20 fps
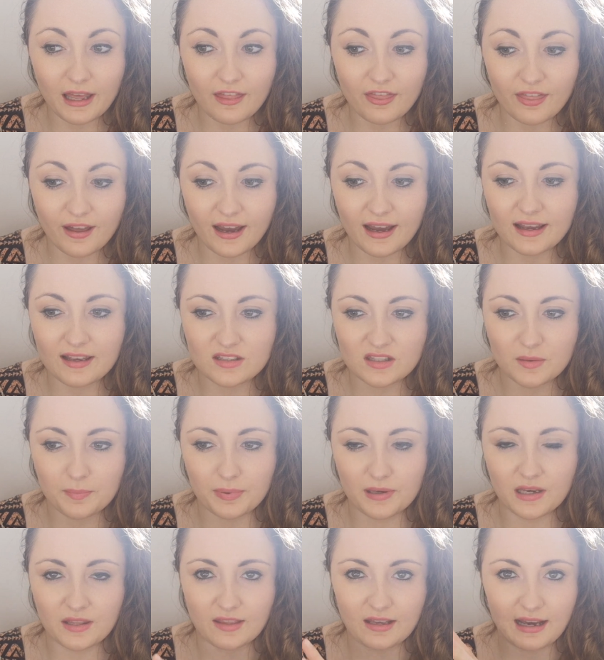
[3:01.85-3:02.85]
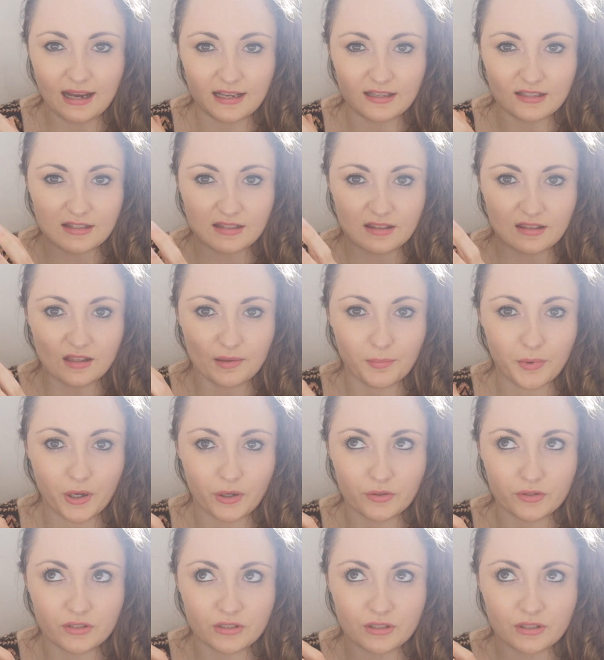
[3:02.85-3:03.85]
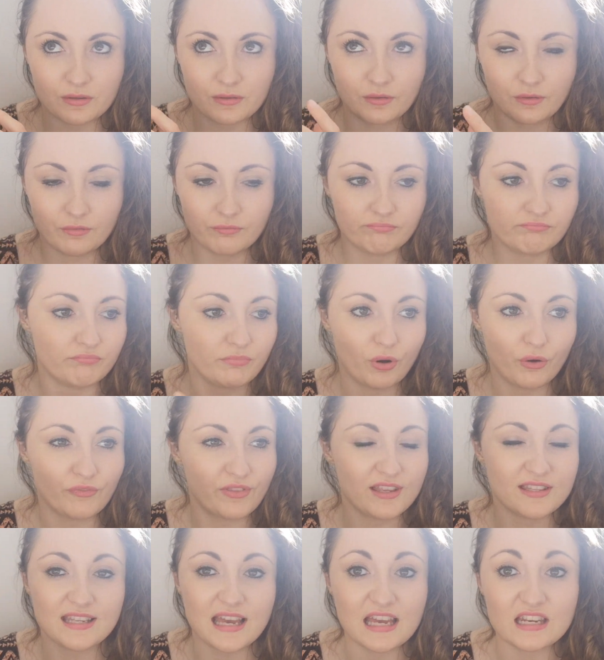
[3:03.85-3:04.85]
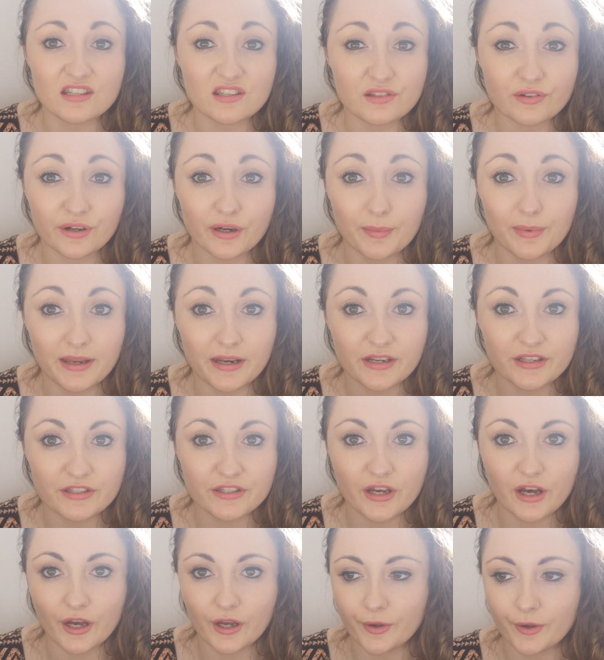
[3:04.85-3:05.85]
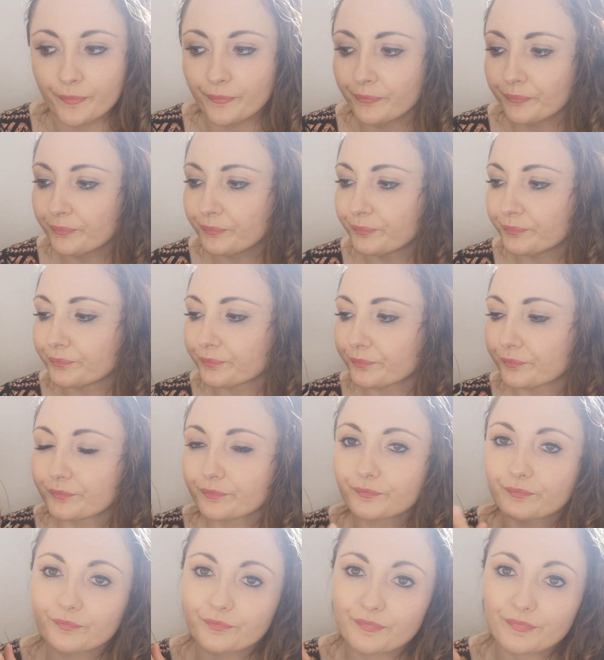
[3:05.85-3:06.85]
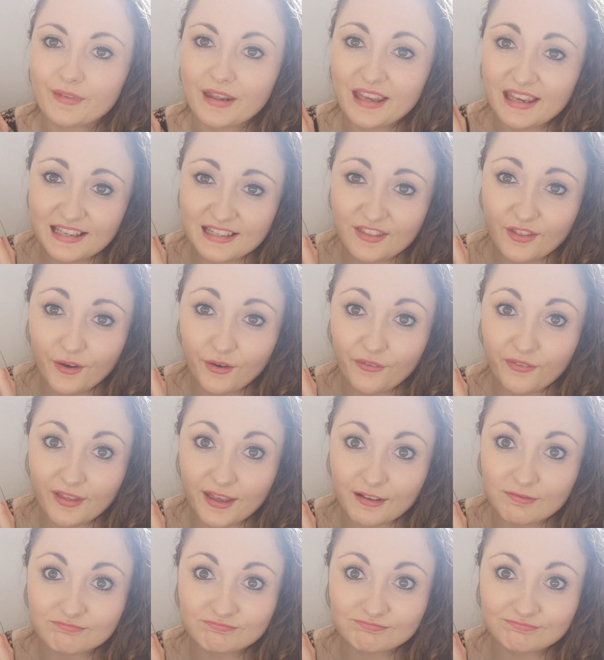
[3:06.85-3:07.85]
That is the bit that has the most of this enzyme in. So eat the whole thing.